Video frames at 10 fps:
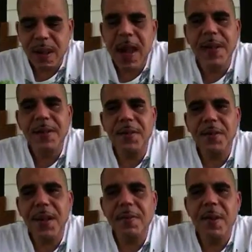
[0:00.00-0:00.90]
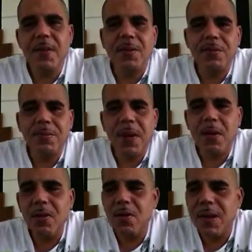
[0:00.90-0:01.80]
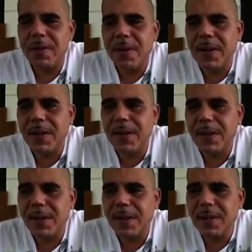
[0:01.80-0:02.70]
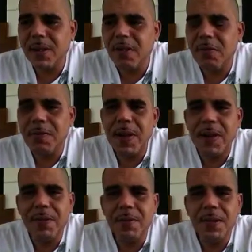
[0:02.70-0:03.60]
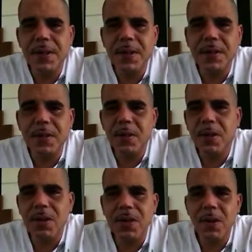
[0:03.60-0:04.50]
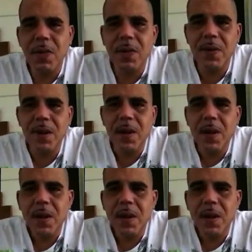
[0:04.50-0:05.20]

had to create my own. my own way, because being in prison and so on and so forth,